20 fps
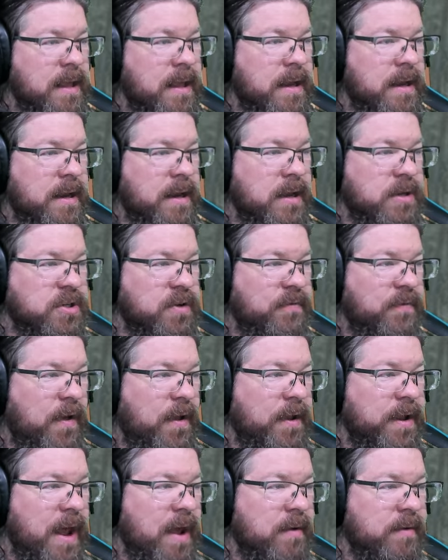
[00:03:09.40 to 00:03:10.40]
Now she'll fall
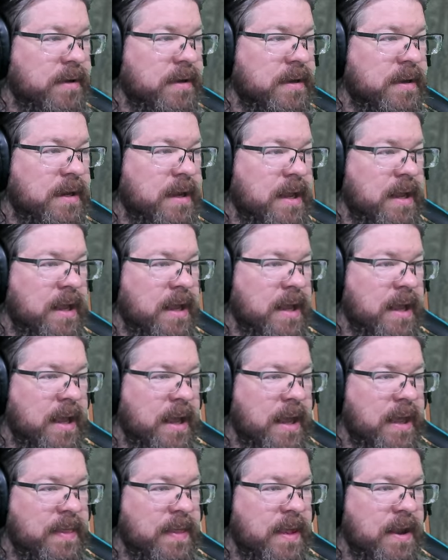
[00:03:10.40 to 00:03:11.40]
down.
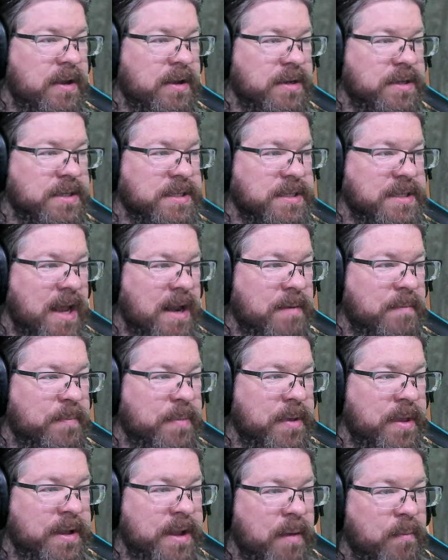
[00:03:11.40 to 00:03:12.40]
And then you could just kind of
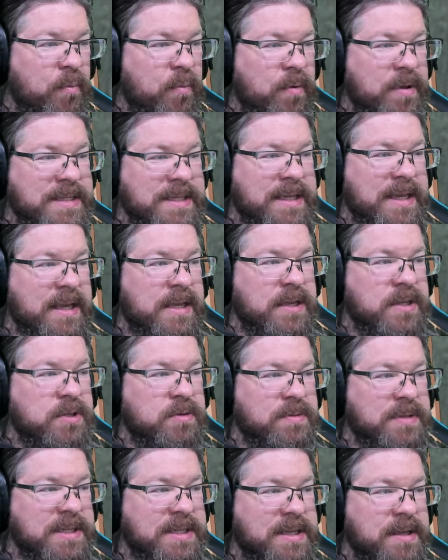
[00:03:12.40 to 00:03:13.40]
build up once again
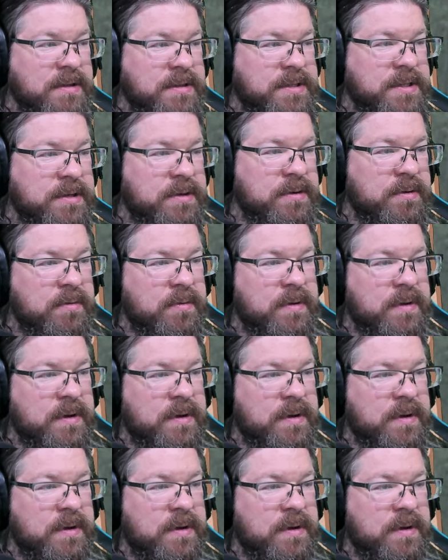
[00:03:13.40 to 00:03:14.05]
to a skill 2.